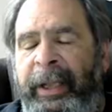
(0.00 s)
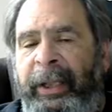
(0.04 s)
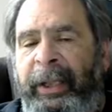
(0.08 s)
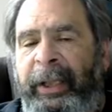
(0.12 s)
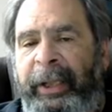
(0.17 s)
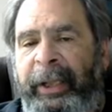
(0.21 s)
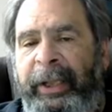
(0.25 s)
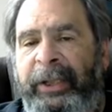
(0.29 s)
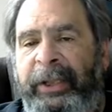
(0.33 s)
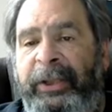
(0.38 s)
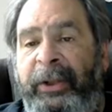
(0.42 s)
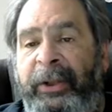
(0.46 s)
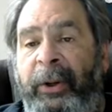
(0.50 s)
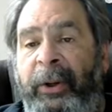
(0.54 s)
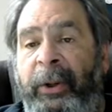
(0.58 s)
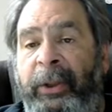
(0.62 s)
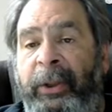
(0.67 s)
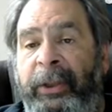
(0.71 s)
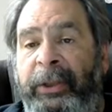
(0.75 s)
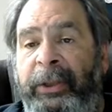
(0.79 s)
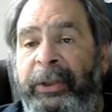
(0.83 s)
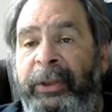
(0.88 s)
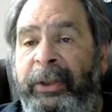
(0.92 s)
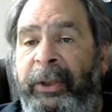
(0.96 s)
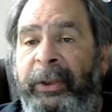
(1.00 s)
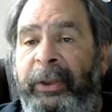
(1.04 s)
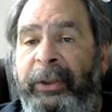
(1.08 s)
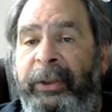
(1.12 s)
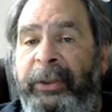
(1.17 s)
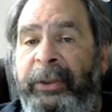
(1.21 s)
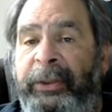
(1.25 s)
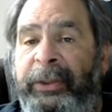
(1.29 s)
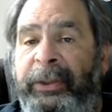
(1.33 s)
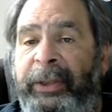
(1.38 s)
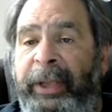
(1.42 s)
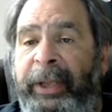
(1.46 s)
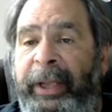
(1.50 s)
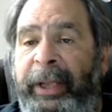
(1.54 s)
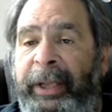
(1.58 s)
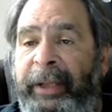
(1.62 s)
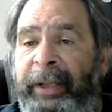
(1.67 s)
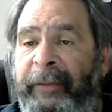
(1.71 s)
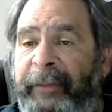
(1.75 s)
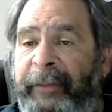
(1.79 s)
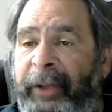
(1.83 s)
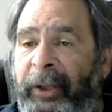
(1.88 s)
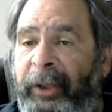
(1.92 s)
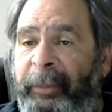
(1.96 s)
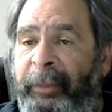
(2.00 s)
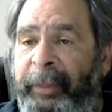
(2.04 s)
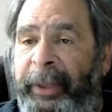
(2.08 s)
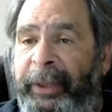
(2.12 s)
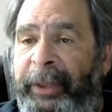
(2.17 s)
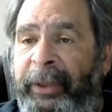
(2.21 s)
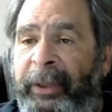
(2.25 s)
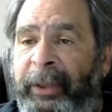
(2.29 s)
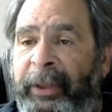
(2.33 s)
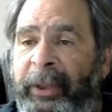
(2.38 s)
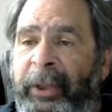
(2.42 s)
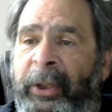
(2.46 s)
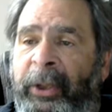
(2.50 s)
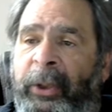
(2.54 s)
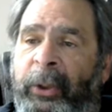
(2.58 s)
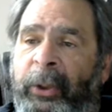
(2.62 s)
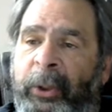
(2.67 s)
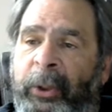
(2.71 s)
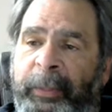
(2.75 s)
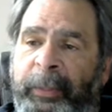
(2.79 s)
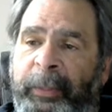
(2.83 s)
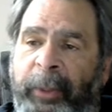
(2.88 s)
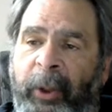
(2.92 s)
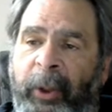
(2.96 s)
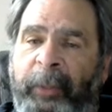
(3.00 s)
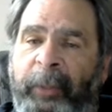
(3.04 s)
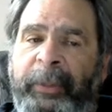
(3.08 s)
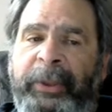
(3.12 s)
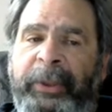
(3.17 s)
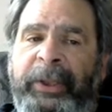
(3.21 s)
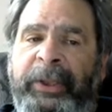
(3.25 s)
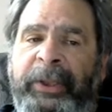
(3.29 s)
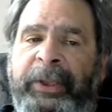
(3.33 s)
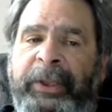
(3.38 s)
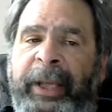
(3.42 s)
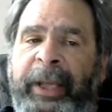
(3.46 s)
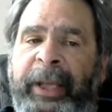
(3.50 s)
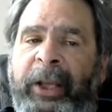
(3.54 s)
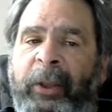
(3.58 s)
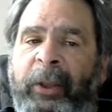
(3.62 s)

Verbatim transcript: Linux Kernel Internals and Development, whose purpose is to